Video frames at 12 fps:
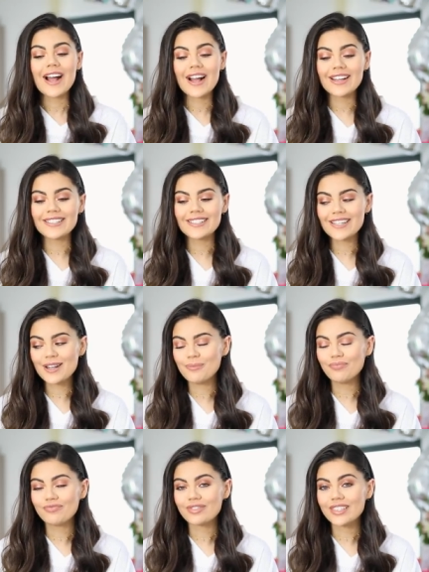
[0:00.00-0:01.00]
And
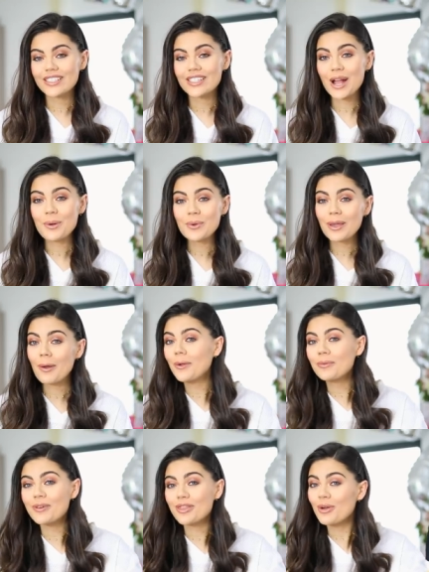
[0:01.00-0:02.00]
um, shall we get
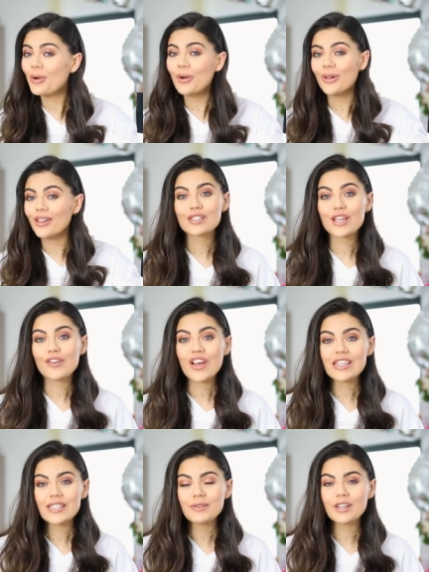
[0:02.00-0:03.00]
on with the haul? So
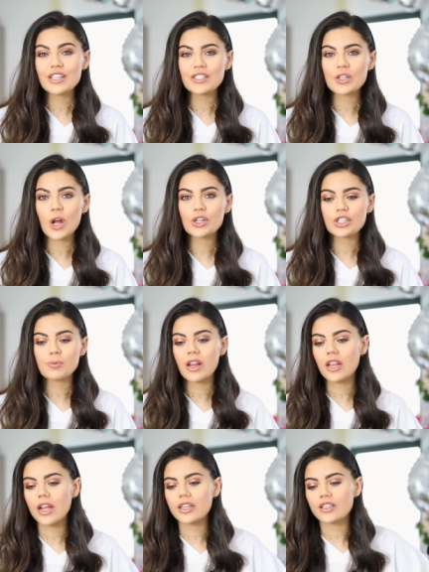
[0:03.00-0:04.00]
firstly, I'm gonna start just by
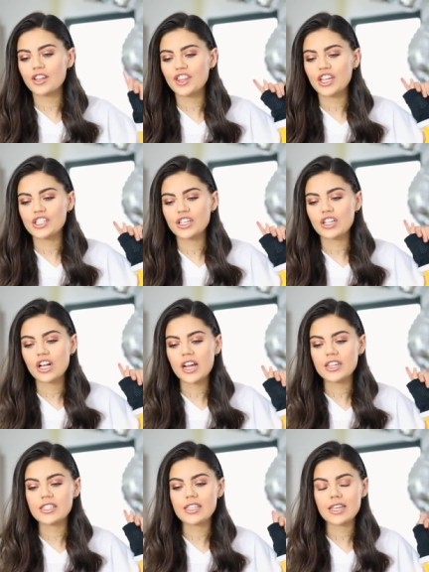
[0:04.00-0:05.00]
like the things you can
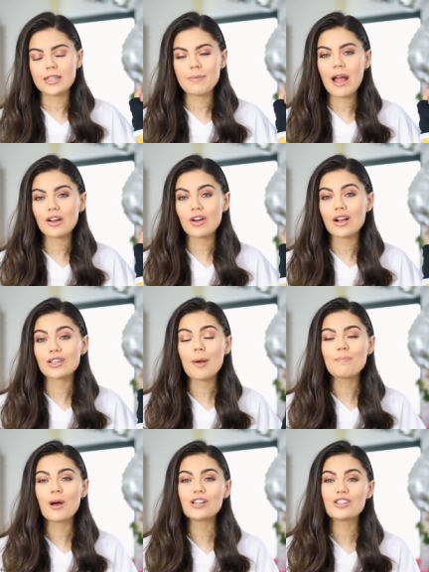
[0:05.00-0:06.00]
kind of see in the background. A
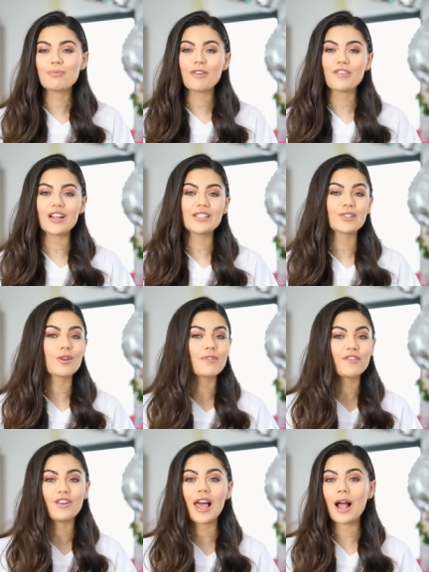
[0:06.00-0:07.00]
bunch of my friends got me
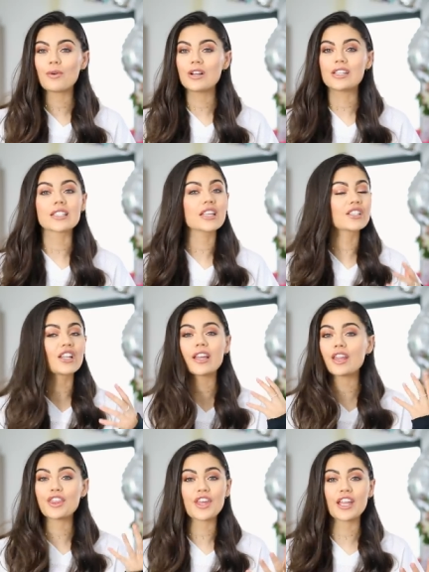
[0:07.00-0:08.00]
flowers.
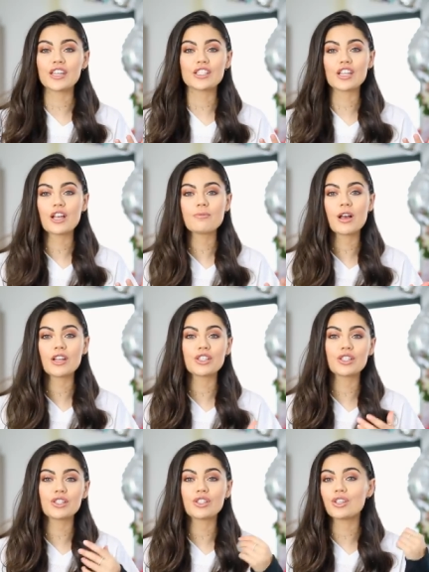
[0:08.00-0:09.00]
Like, thank you so
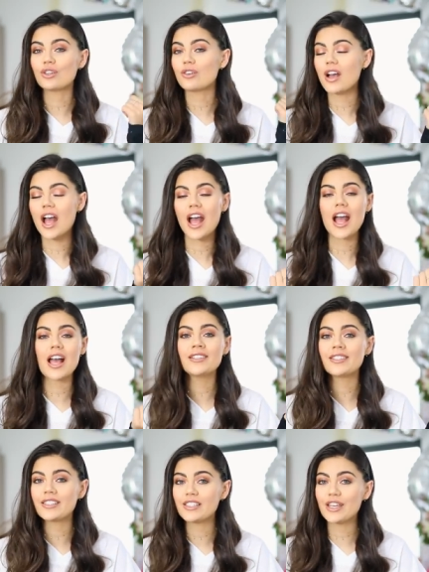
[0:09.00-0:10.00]
much to
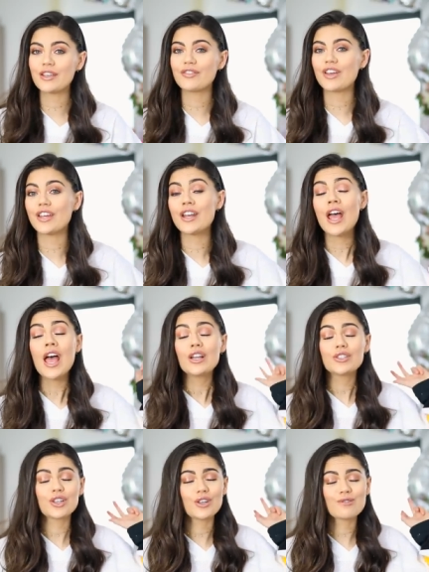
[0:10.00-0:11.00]
Han, Stephen,
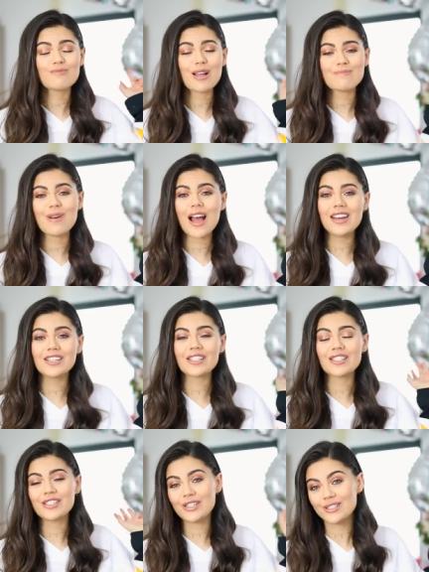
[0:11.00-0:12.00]
to my
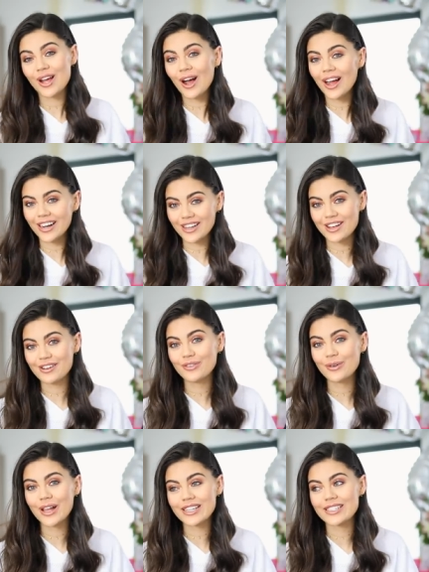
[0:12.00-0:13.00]
managers and to Talia
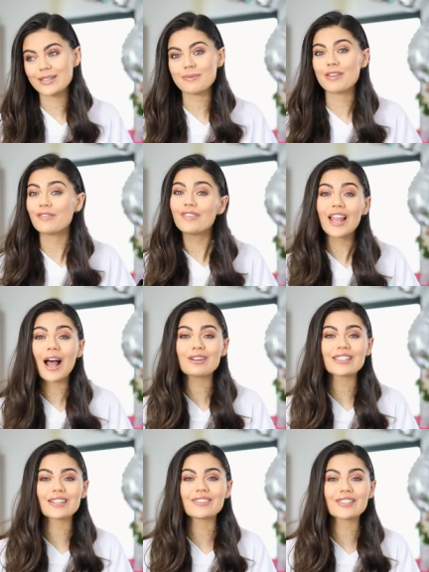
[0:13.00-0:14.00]
for getting me
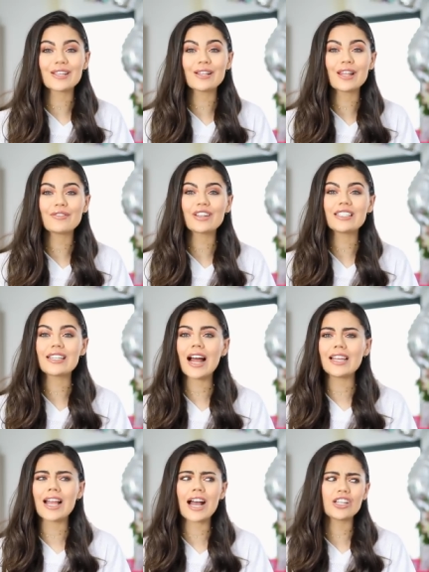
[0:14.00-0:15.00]
flowers. That was so lovely.
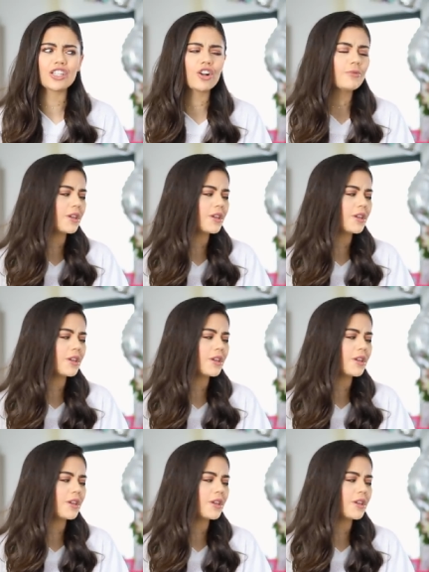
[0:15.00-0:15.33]
Talia actually got